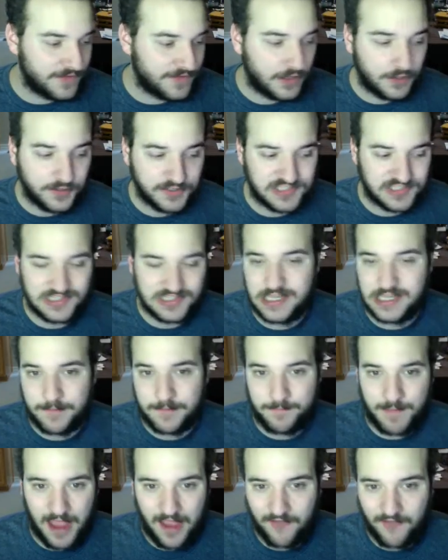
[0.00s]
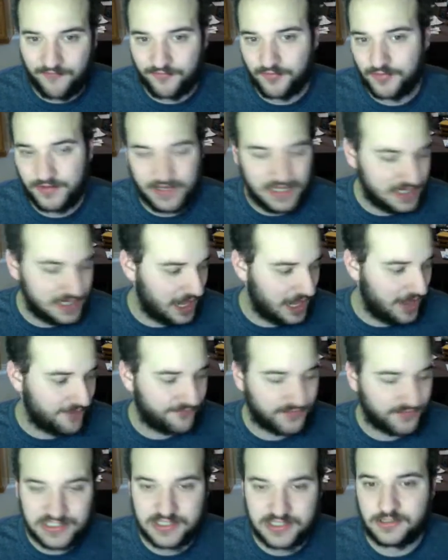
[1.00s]
fell asleep in
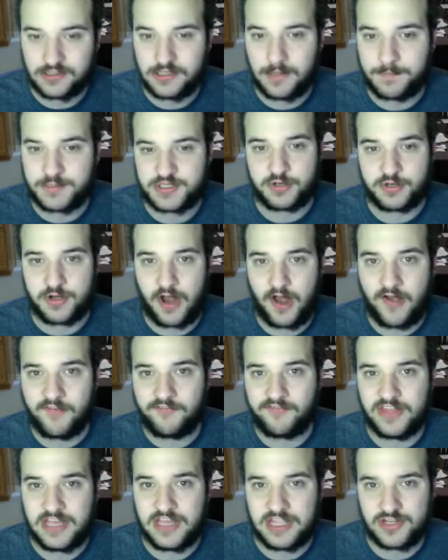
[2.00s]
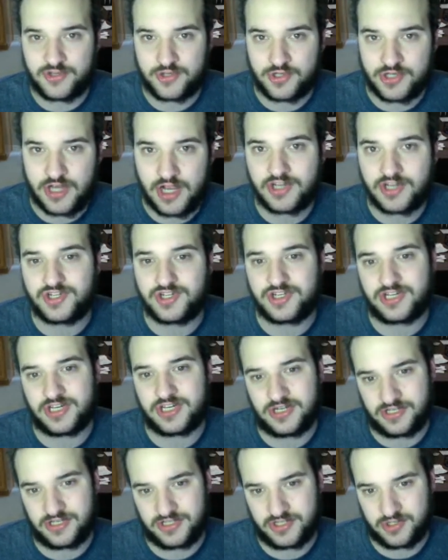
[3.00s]
every single episode of the
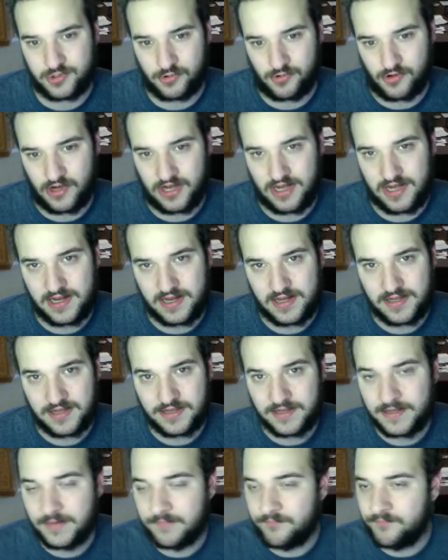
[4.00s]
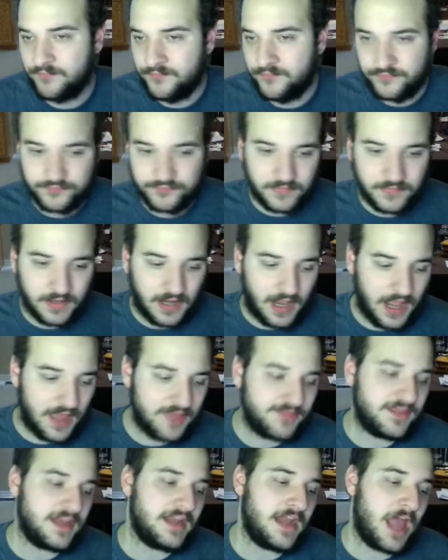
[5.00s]
introduction story.
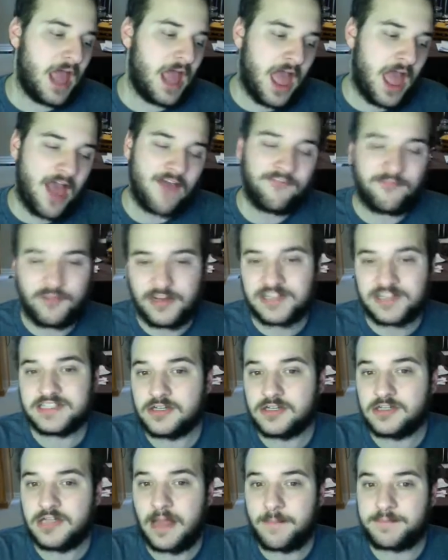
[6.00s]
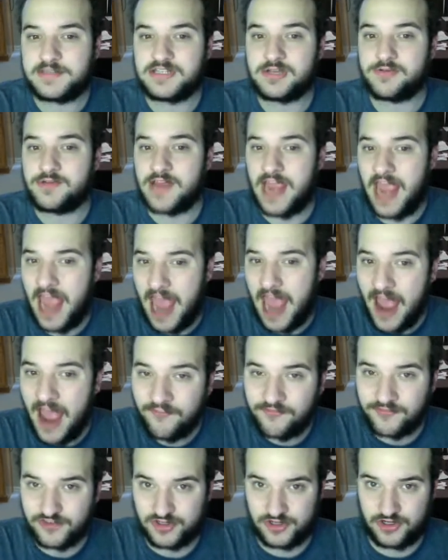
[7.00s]
And then every single episode
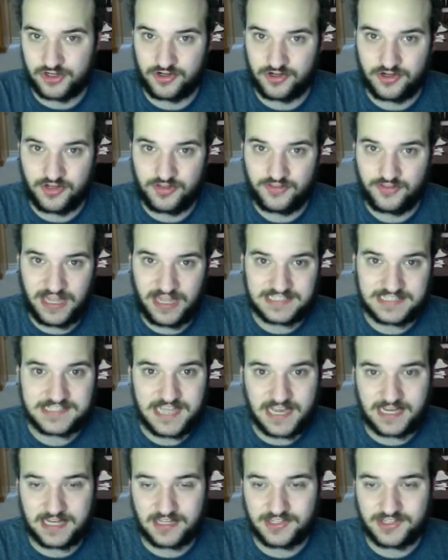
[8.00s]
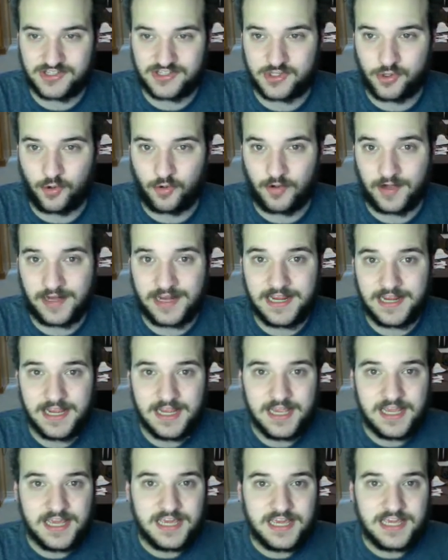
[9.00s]
after that second story
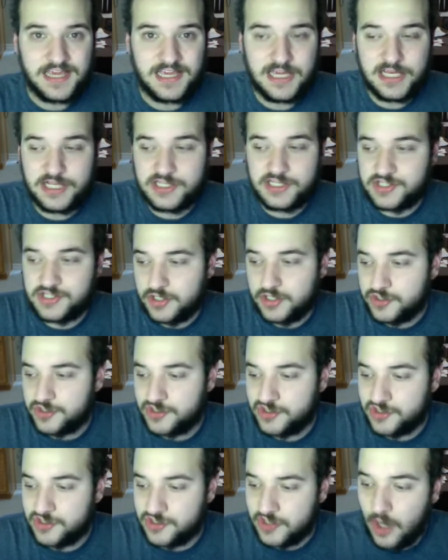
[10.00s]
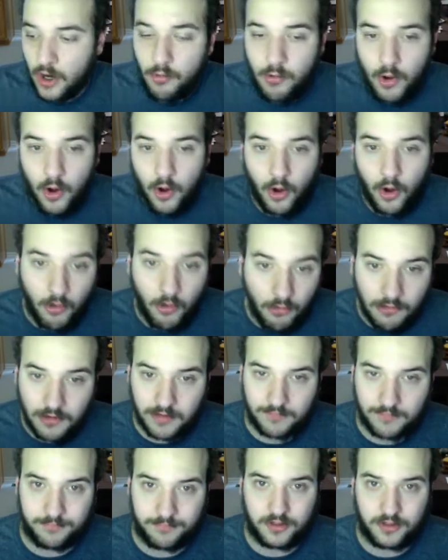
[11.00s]
is so
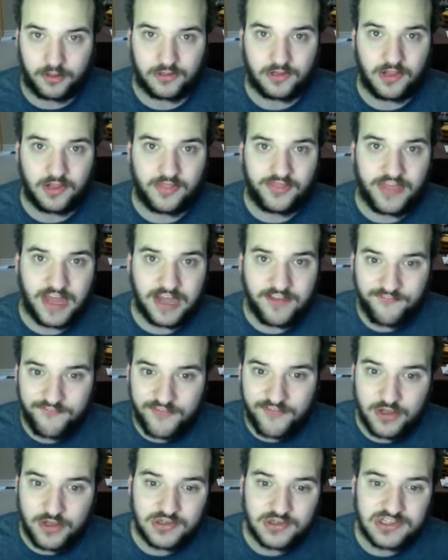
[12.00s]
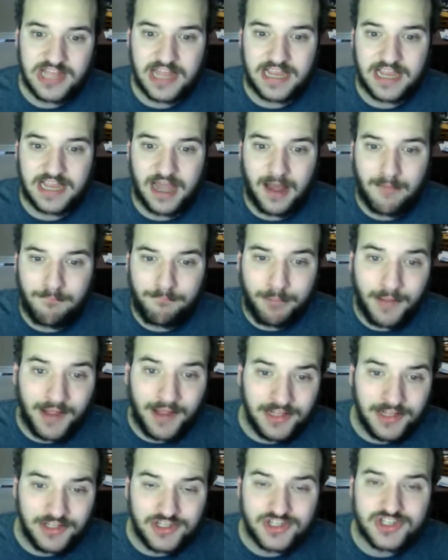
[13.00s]
horrible that it feels like a
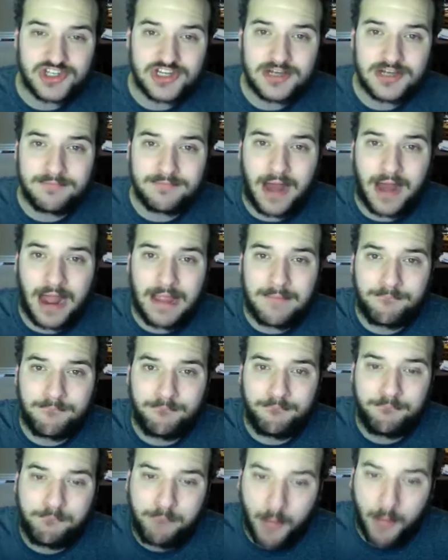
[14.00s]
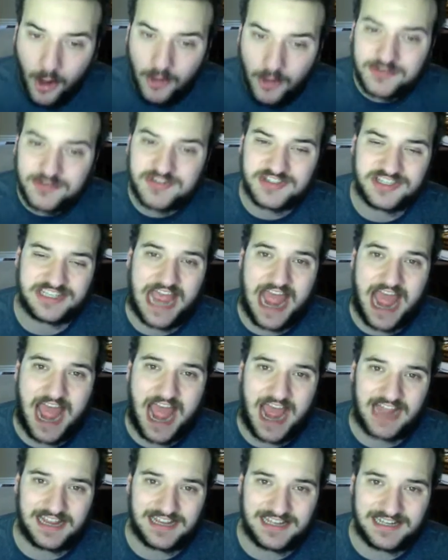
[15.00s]
punch to my
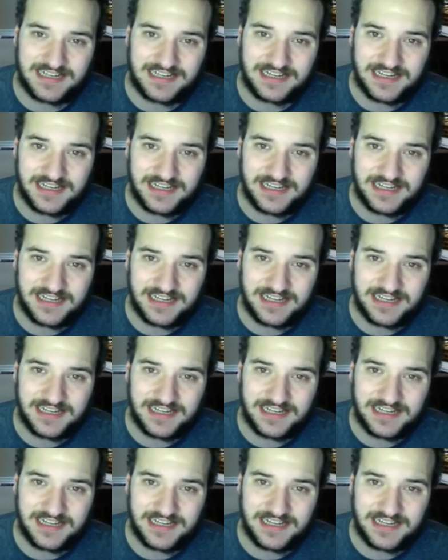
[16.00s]
ballsack.